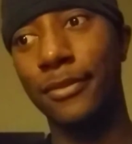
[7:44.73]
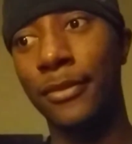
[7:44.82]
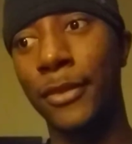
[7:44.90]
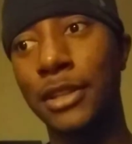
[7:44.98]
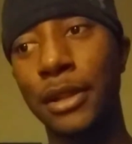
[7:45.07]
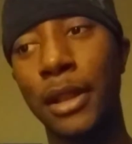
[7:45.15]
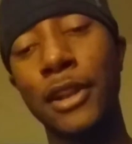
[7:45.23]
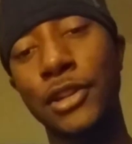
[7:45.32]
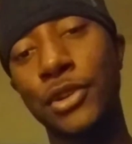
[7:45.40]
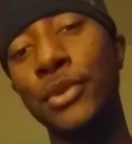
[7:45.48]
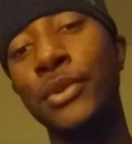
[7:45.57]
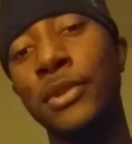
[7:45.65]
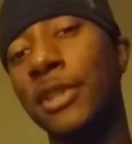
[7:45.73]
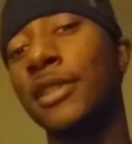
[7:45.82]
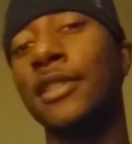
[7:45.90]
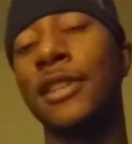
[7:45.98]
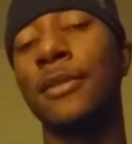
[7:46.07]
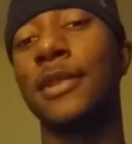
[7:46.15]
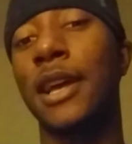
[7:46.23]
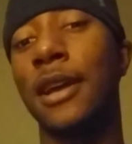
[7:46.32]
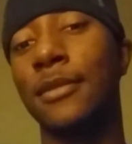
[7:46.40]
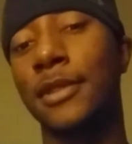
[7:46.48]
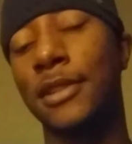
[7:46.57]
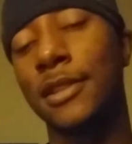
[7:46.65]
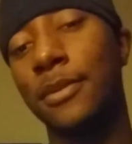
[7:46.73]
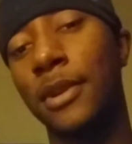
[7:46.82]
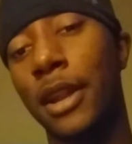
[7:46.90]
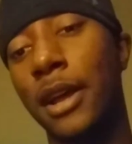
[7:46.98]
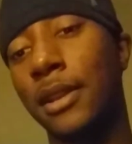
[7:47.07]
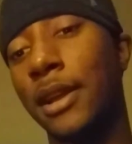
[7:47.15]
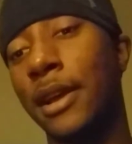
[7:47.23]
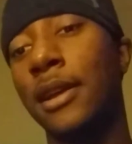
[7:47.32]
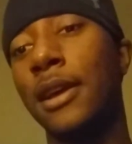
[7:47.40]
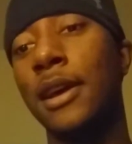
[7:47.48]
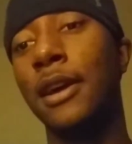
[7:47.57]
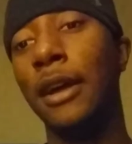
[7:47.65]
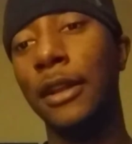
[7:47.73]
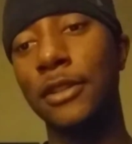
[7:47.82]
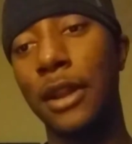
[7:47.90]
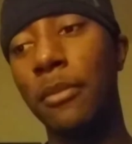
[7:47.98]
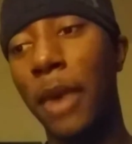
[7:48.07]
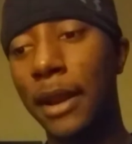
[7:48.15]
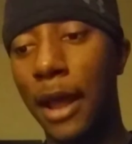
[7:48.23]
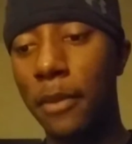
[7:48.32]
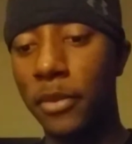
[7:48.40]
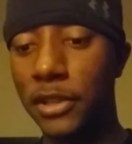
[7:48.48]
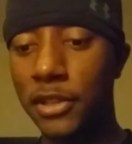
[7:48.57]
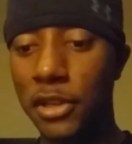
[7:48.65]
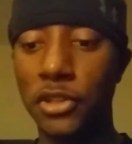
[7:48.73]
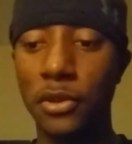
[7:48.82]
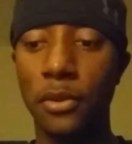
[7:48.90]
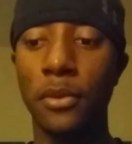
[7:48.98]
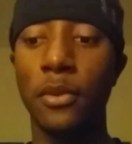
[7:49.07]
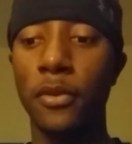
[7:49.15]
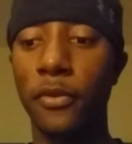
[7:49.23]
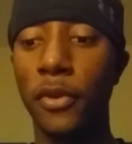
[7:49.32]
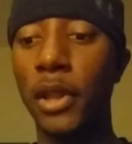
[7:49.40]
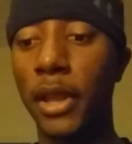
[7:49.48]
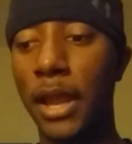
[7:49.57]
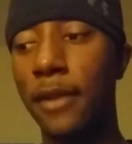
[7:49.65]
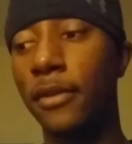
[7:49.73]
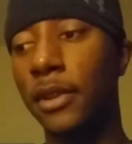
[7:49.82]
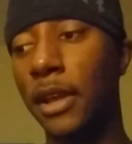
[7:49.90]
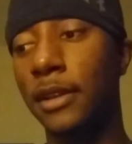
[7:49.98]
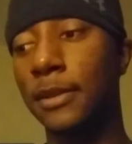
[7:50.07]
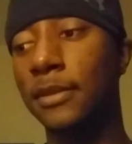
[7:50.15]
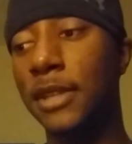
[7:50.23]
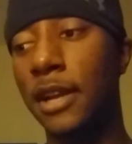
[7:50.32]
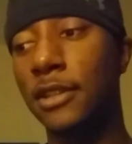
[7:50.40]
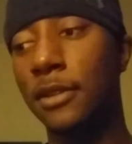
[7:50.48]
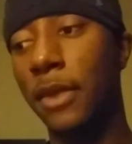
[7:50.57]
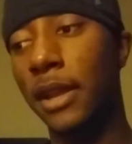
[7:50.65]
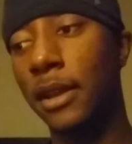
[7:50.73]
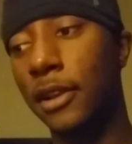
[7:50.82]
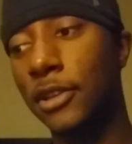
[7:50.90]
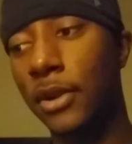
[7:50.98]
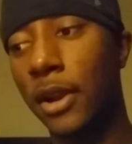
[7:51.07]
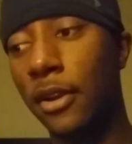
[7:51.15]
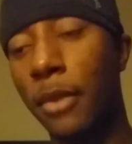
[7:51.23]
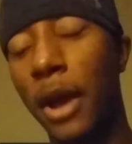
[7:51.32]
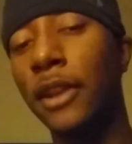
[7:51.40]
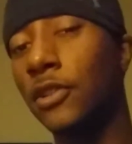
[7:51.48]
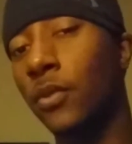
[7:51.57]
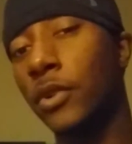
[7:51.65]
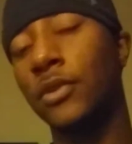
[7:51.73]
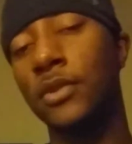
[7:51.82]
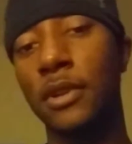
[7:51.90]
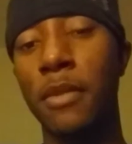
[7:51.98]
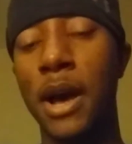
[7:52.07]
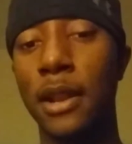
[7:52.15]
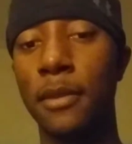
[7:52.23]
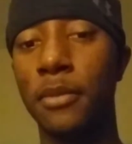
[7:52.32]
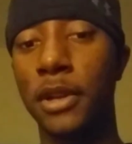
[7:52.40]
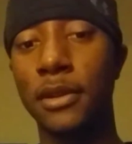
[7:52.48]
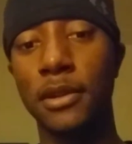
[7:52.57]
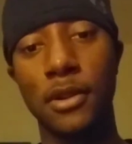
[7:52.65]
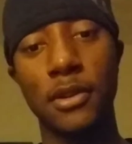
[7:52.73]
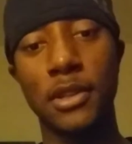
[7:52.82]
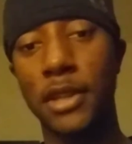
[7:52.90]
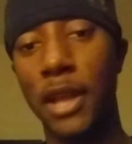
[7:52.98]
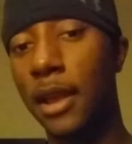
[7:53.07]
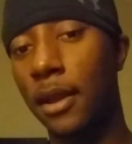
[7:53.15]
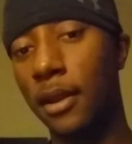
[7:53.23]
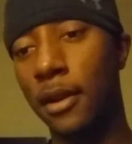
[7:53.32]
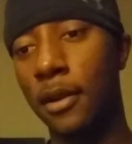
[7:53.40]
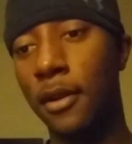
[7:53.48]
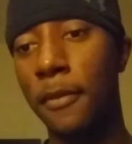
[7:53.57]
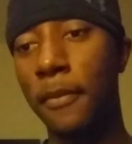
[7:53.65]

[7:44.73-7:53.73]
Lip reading: there's a lot of screws missing sometimes. Just put it like that. So they might not be teaching you fully everything. Sometimes you might get a trainer, you might have to switch with somebody, but just hang in there